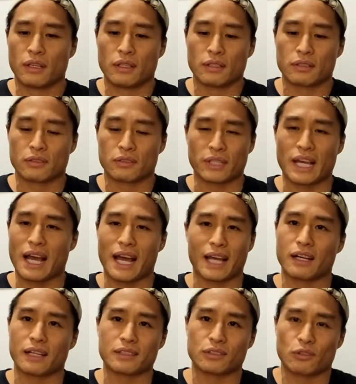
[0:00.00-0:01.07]
So yeah, I
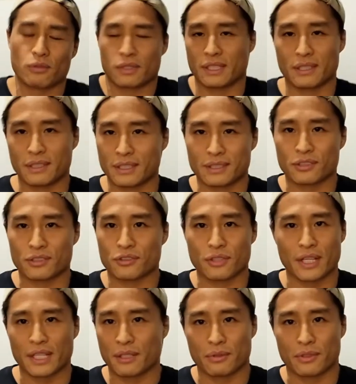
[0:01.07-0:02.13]
got so good just
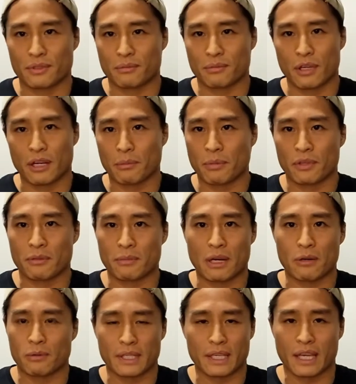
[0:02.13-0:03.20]
training with them, but helping them
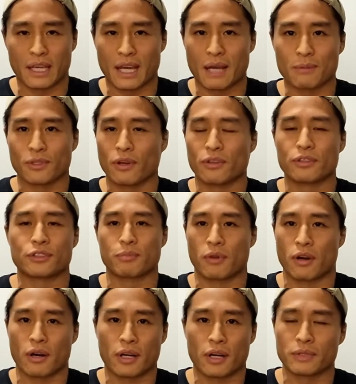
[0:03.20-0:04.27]
out with camps, all the
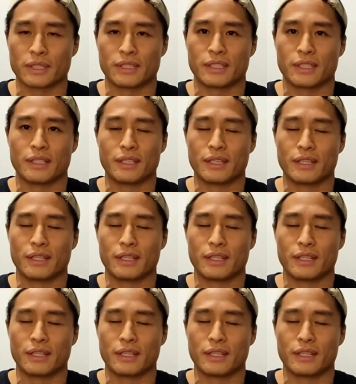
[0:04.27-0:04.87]
sparring we did.